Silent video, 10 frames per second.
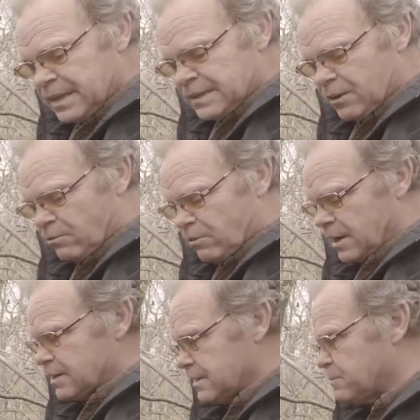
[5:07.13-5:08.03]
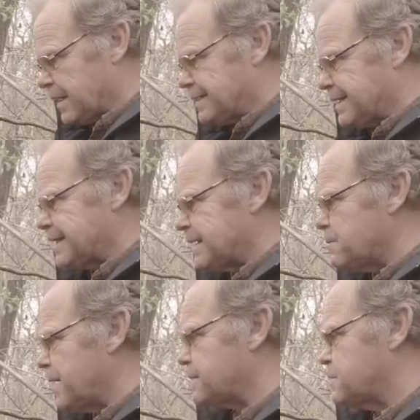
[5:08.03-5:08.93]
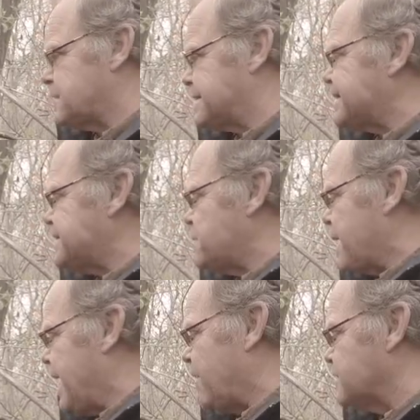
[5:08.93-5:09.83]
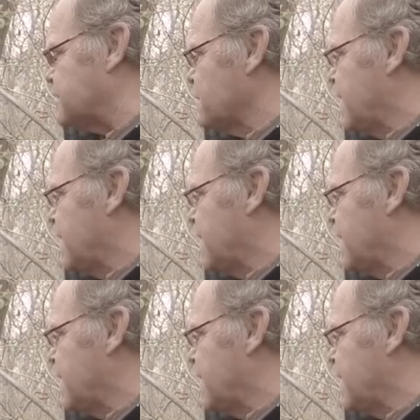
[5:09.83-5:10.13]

They're uh, like I said, they get about 60 pounds